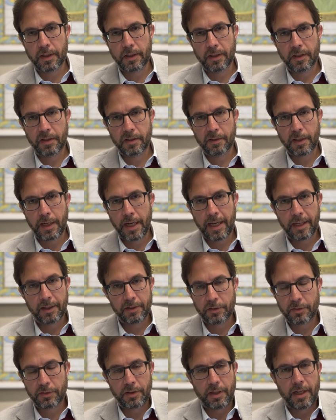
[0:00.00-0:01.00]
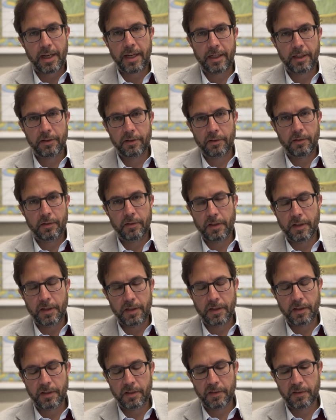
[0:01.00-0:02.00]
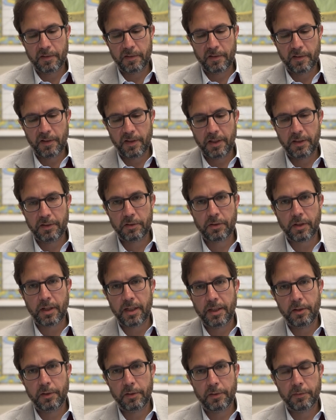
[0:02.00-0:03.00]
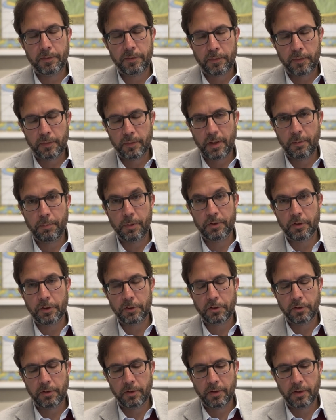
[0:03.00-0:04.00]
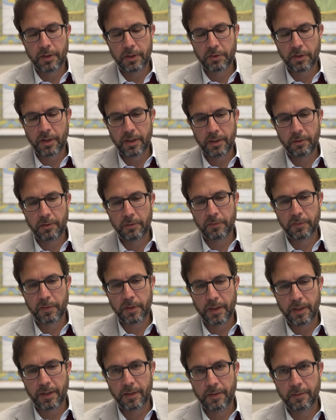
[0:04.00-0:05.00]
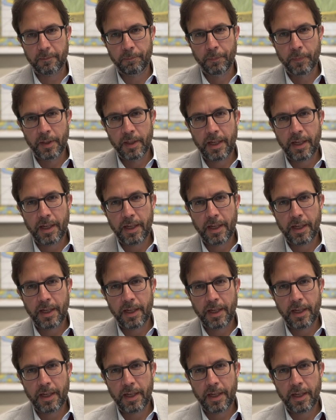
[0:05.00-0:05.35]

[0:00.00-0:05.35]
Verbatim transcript: uh, has had uh, this kind of imposition, this kind of uh,